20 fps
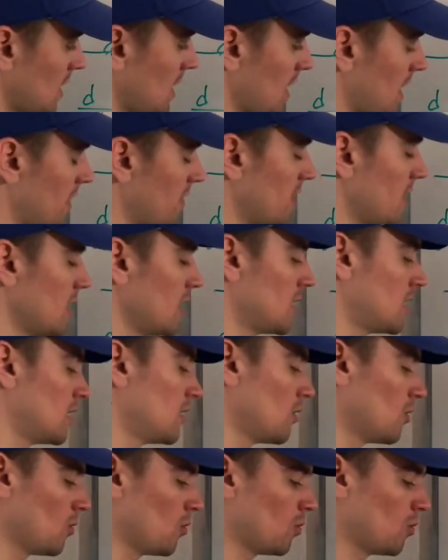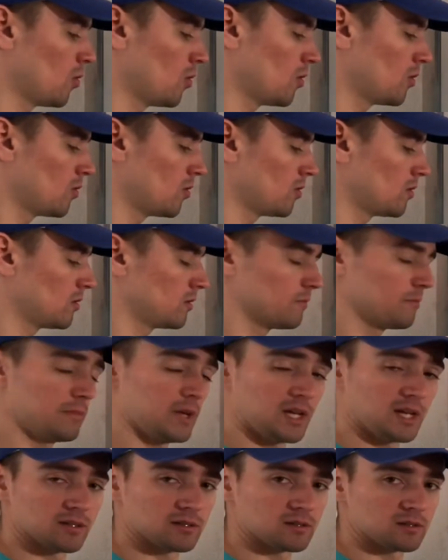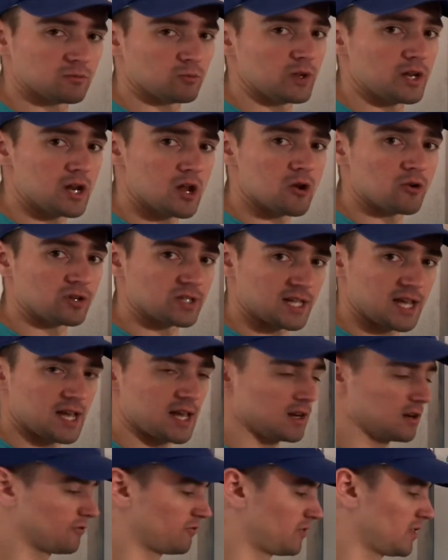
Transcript: And then, because we know tan of